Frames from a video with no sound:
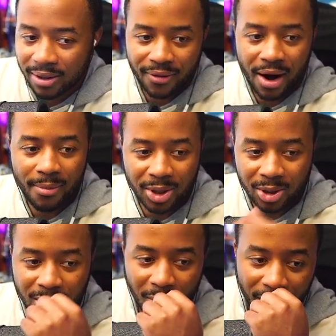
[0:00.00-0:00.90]
environments are
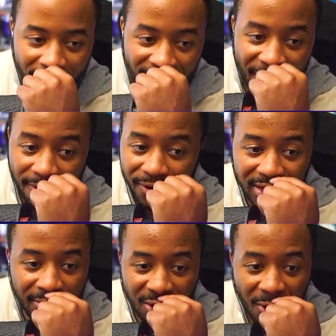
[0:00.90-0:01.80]
so varied. Final
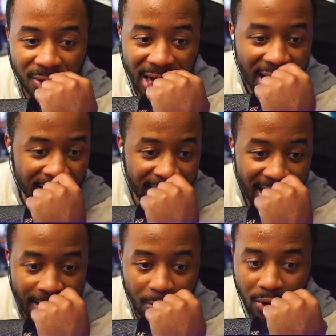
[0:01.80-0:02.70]
Fantasy was always ahead of the
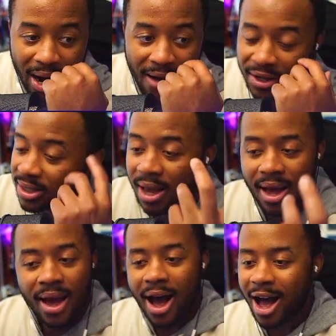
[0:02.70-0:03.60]
game on graphics.
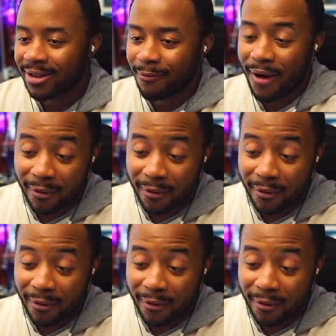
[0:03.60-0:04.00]
Final